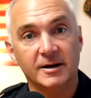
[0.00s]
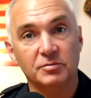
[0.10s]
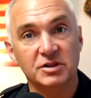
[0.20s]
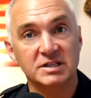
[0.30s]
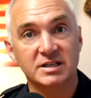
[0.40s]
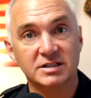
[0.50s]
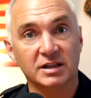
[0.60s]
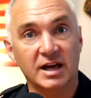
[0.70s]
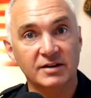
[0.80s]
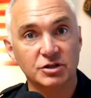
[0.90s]
This is a
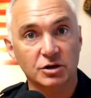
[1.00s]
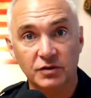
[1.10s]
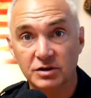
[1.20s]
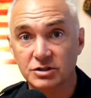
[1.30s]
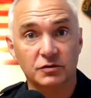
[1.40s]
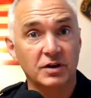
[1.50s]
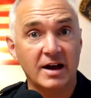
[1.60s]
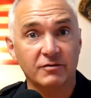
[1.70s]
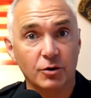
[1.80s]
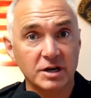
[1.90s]
live show. So if you
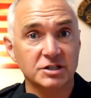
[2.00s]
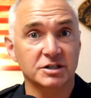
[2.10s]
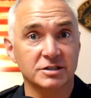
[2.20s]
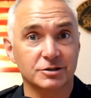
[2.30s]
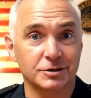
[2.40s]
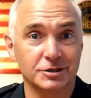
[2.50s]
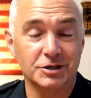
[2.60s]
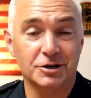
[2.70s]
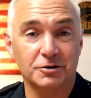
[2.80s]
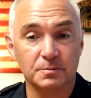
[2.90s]
have questions during the
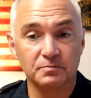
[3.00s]
show,